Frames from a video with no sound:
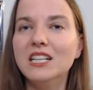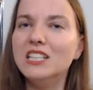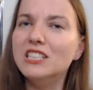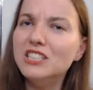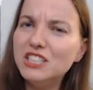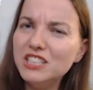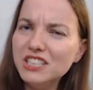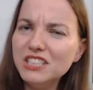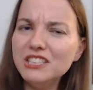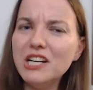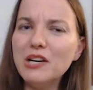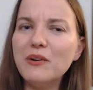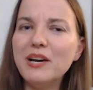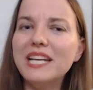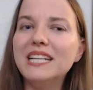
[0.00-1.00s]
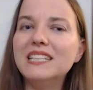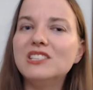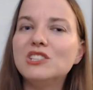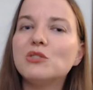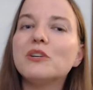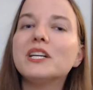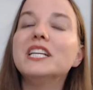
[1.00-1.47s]
Do you know any
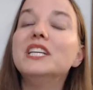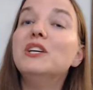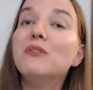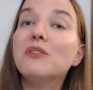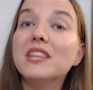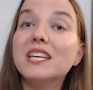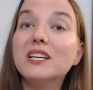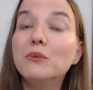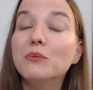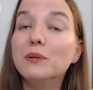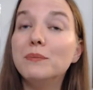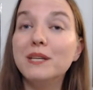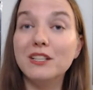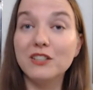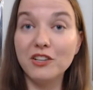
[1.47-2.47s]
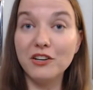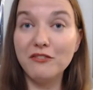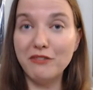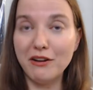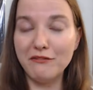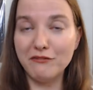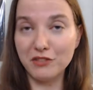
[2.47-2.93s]
story you think would be a good
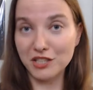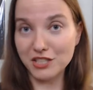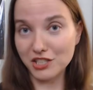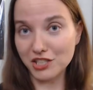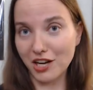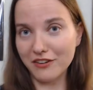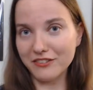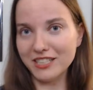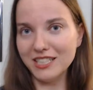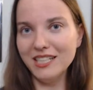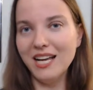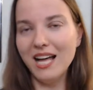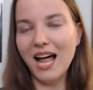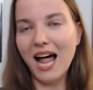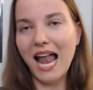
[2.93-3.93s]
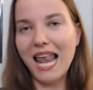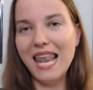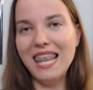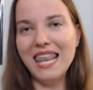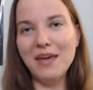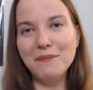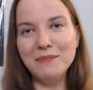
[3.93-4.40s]
fit for the genre?
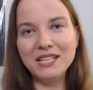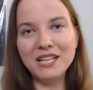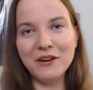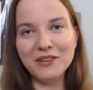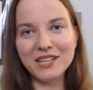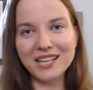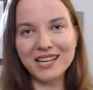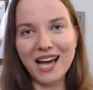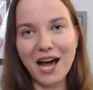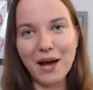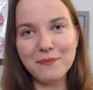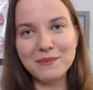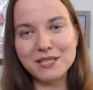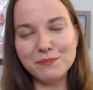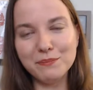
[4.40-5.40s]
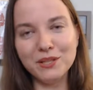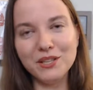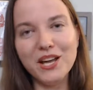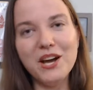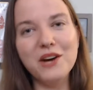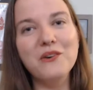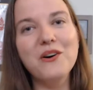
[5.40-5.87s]
Let me know in the comments
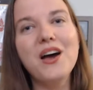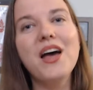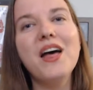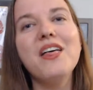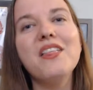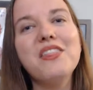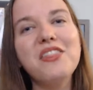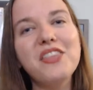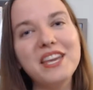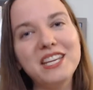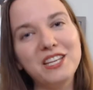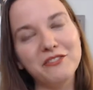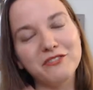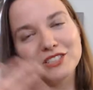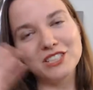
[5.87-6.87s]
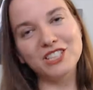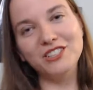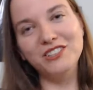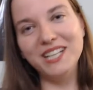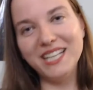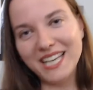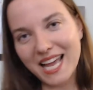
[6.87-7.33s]
below. Thank you for
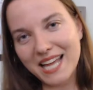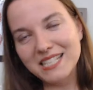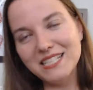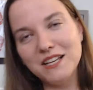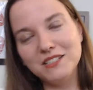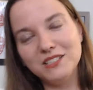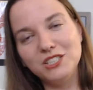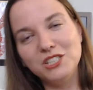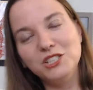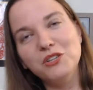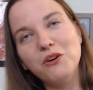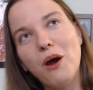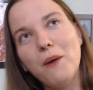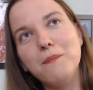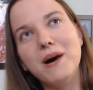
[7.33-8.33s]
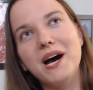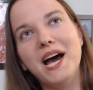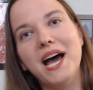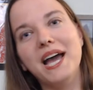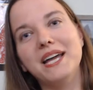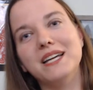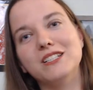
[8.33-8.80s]
tuning in to
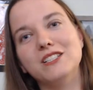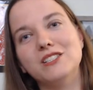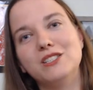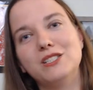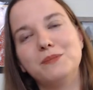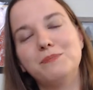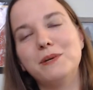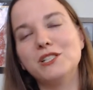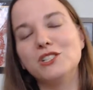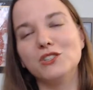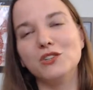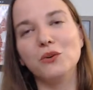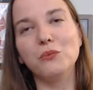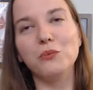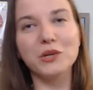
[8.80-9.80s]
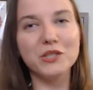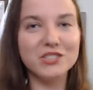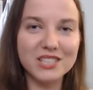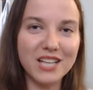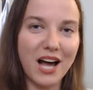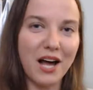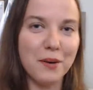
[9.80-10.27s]
my special
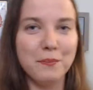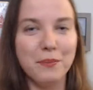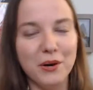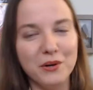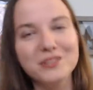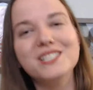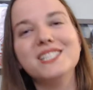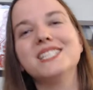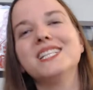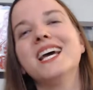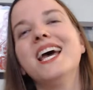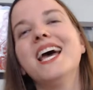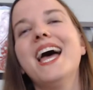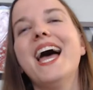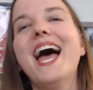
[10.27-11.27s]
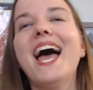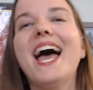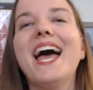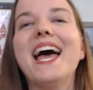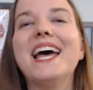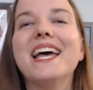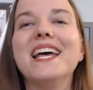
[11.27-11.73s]
WorldsCon post
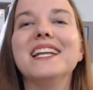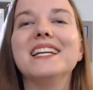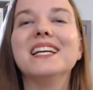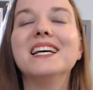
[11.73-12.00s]
and